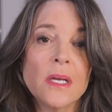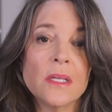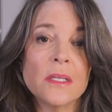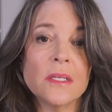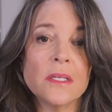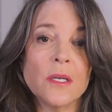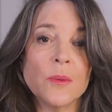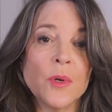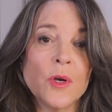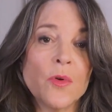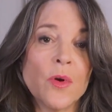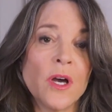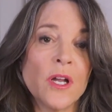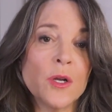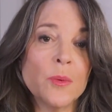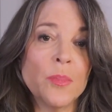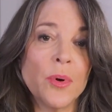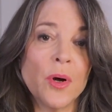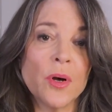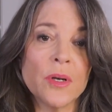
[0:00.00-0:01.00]
The
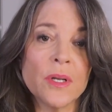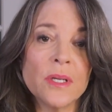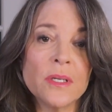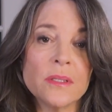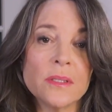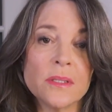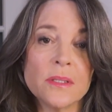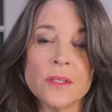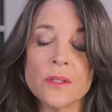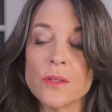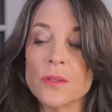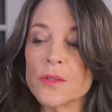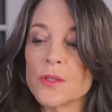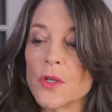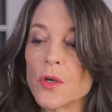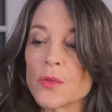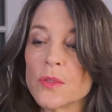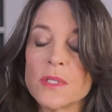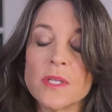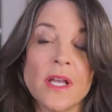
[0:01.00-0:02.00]
Democratic Party is still
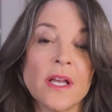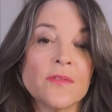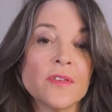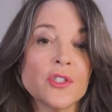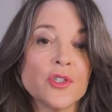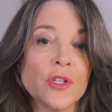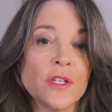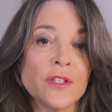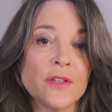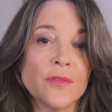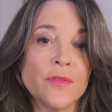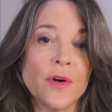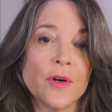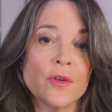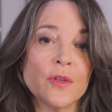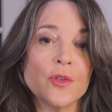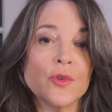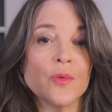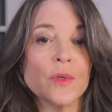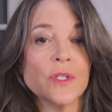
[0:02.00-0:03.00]
so slavishly
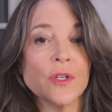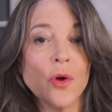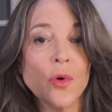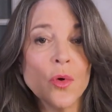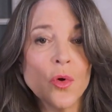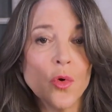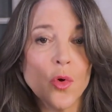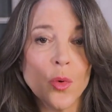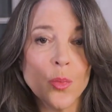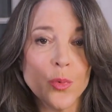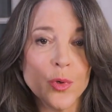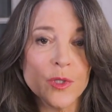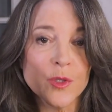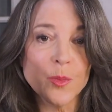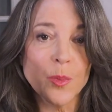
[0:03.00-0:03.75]
devoted to its own corporate